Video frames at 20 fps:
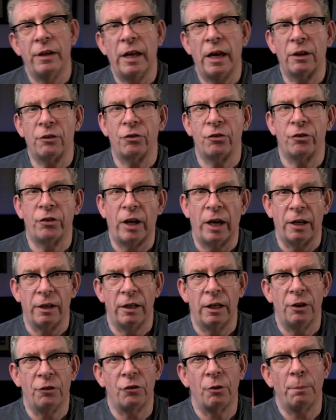next
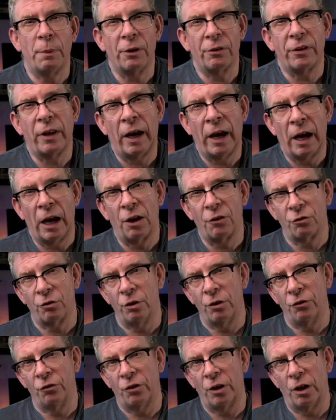set is about the
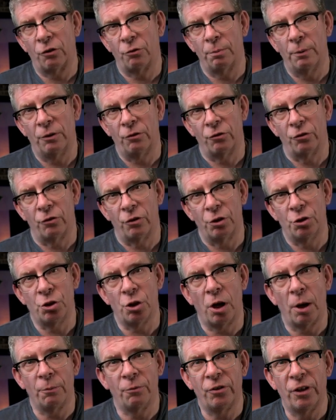hazard assessments, the
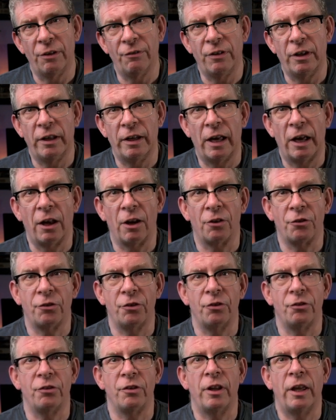job safety
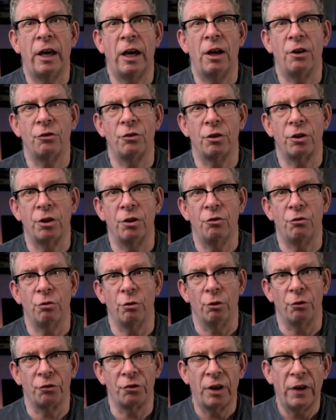analysis, and the hazard
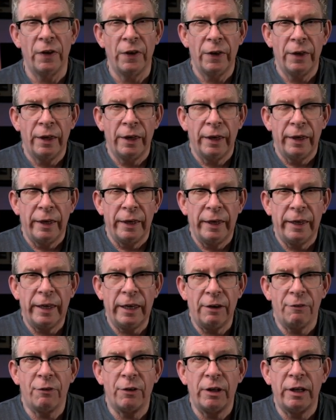controls.
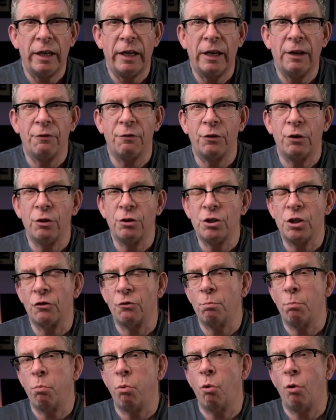even if they're
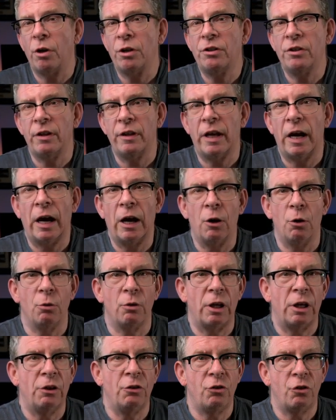just pointed
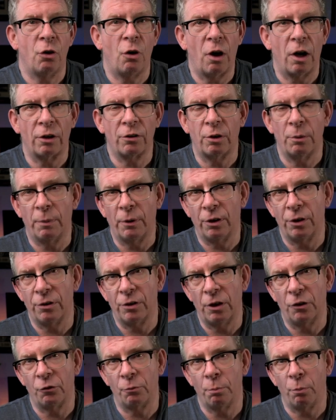out and talked about at
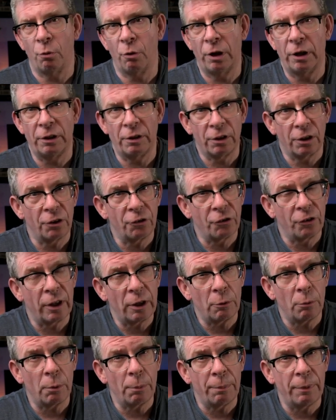this point, because
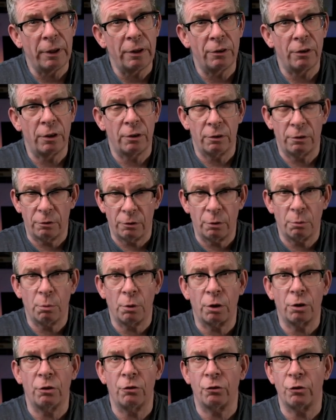they will be, the
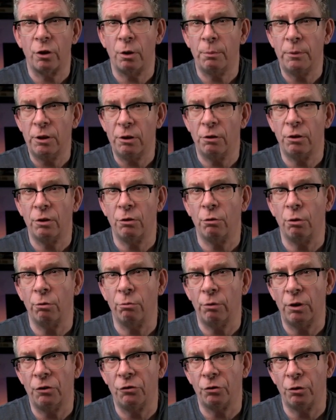worker's going to be doing their
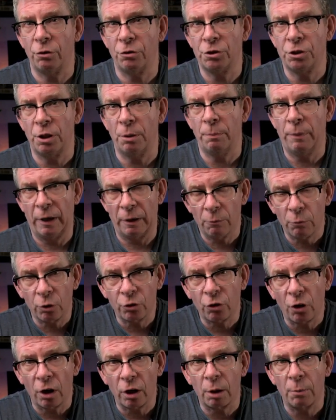own research in a bit. We'll
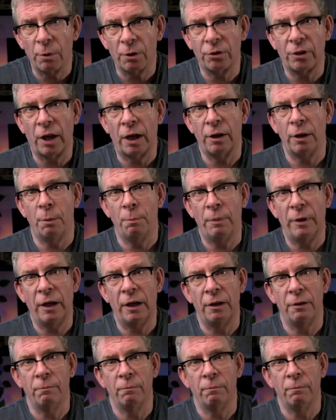talk about that in a bit.